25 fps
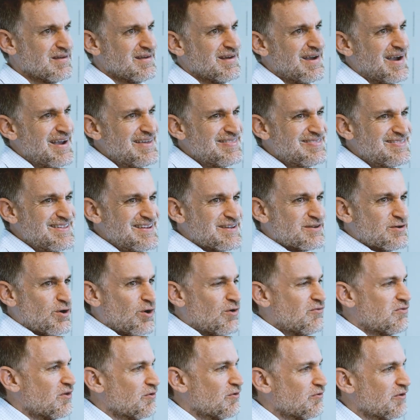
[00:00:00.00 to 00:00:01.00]
I think
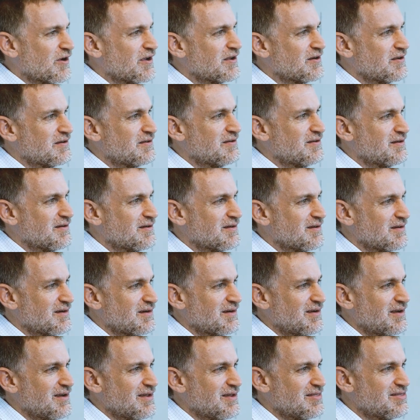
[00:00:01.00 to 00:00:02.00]
overrated.
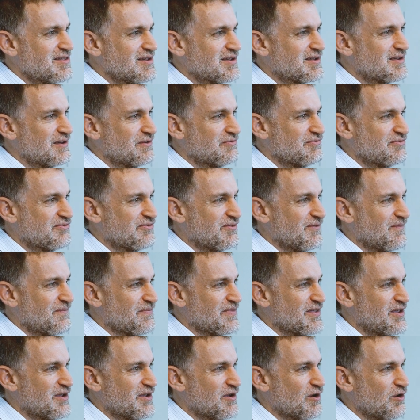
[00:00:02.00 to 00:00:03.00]
I think if,
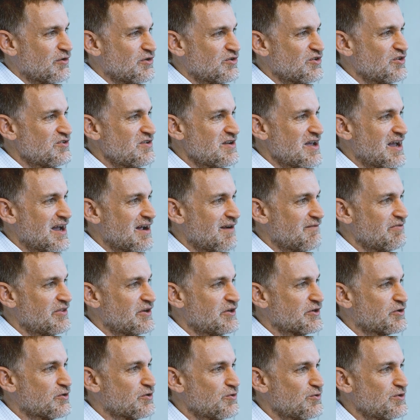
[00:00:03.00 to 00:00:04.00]
you didn't have
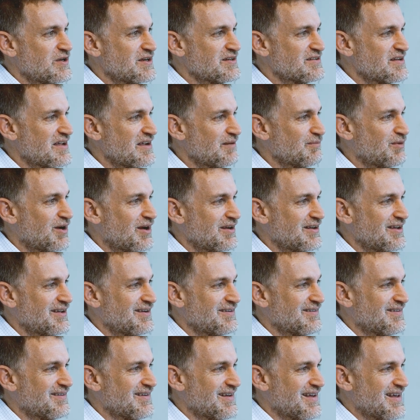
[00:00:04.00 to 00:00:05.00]
the de Kooning name on
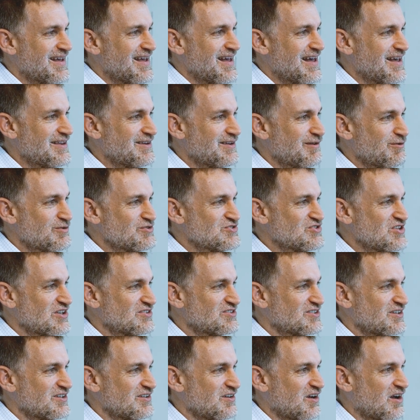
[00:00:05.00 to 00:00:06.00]
it and it was
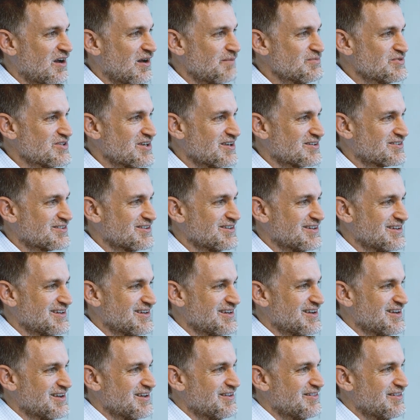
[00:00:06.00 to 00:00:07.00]
just an object,
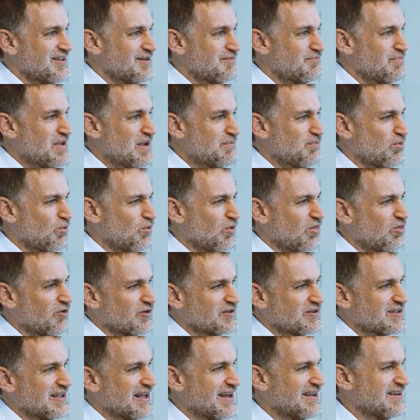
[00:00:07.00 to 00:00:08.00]
that people would
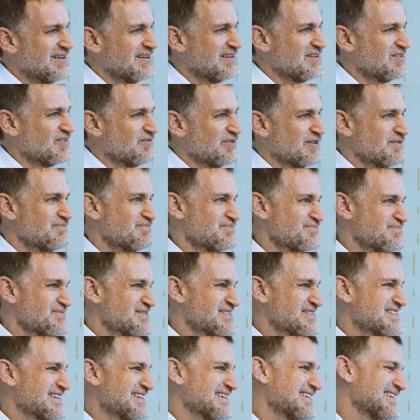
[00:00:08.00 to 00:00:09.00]
look at it and would
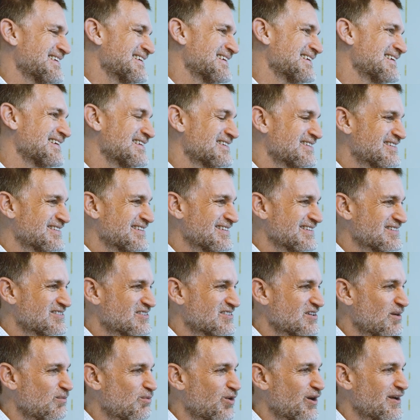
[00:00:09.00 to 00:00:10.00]
say, yeah, it's
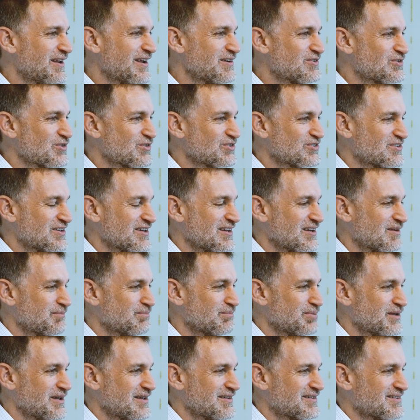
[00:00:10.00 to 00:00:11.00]
somewhat interesting,
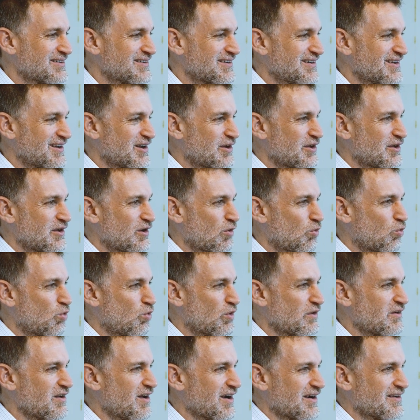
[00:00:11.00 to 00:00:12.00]
but,
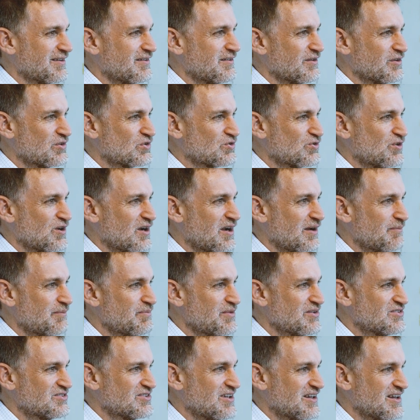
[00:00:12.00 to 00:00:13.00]
we're not going to ascribe
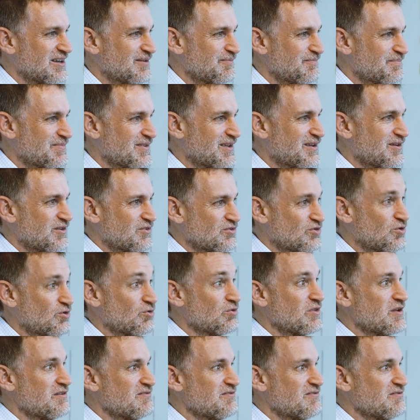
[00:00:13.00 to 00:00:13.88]
the same, certainly